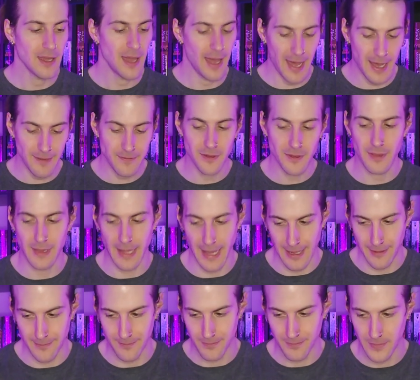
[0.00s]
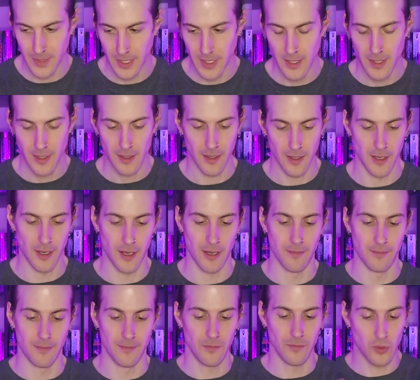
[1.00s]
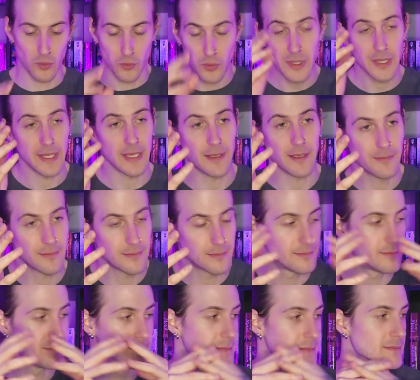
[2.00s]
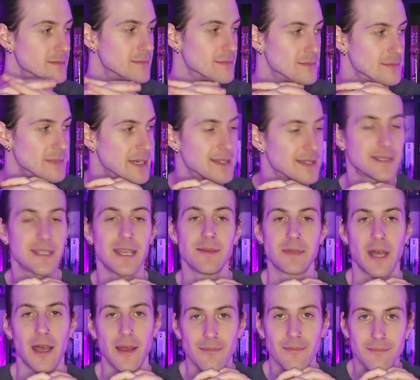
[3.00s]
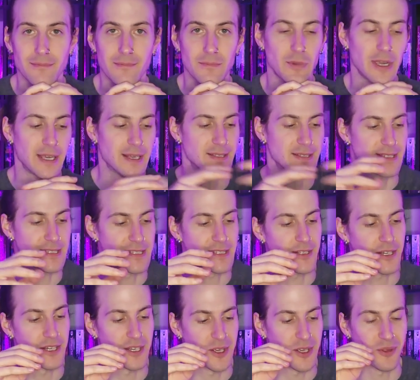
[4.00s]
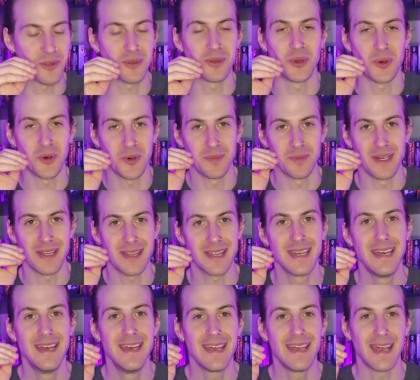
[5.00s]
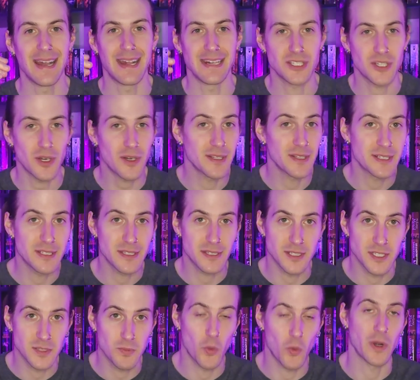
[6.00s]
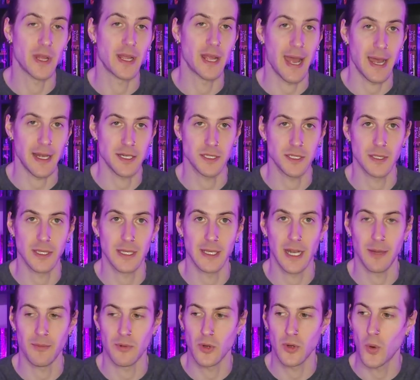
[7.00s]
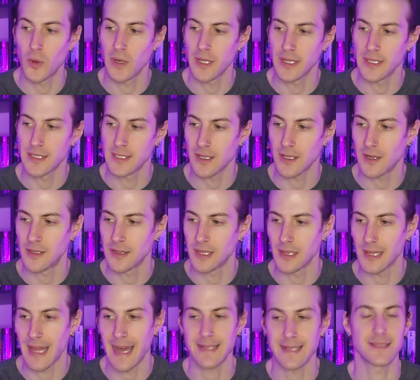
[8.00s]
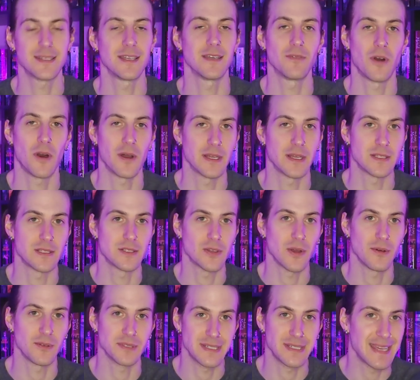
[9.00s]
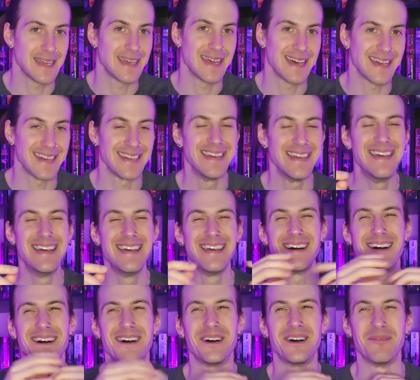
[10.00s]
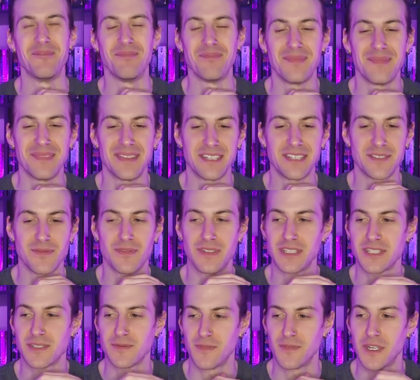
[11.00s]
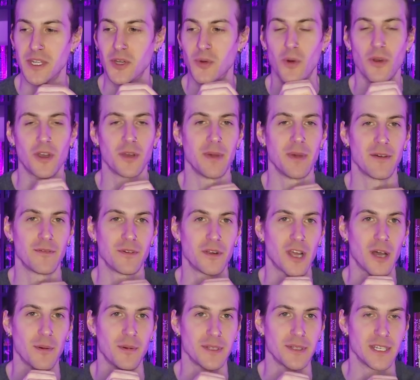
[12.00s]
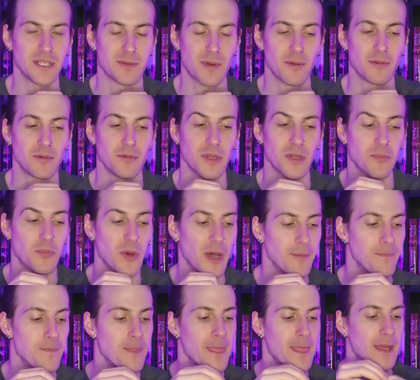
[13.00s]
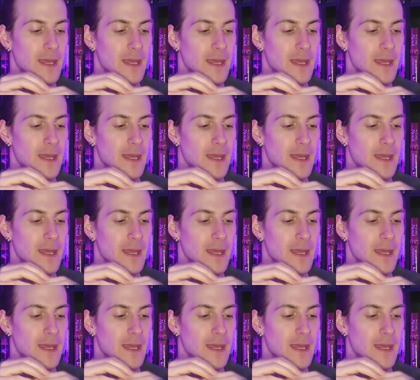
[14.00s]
After that, we're really at the same time, right? Because this is going to go through the whole month. And I started this morning actually, and I'm recording this on the last day of August. So I was a day ahead. This video won't come out for a couple days probably, but